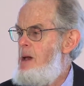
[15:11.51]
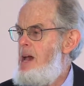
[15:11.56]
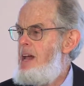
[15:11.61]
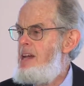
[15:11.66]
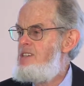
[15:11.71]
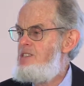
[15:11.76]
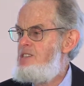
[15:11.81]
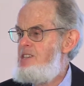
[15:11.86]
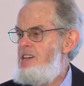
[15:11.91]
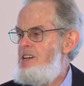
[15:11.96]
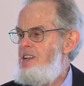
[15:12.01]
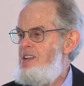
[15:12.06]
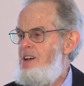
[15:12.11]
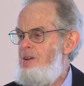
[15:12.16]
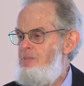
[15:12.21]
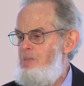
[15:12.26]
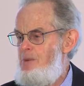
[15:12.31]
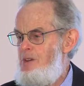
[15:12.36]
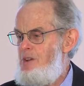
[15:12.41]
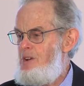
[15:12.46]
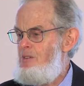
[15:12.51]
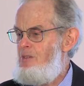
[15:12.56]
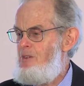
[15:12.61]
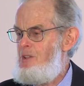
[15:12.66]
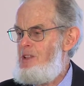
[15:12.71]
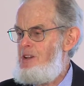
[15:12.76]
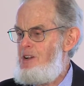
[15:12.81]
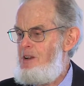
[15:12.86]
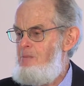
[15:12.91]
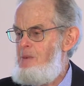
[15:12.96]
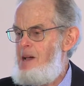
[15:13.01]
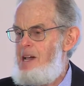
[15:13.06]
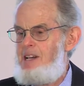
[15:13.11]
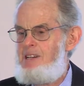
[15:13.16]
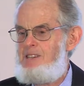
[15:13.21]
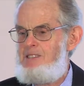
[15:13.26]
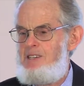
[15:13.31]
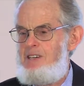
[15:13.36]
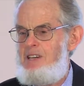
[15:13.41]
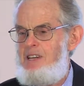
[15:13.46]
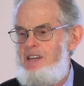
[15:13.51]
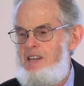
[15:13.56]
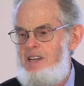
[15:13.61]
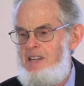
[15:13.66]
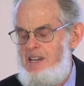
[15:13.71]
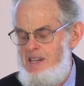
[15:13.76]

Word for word: magazine, a beautiful little magazine.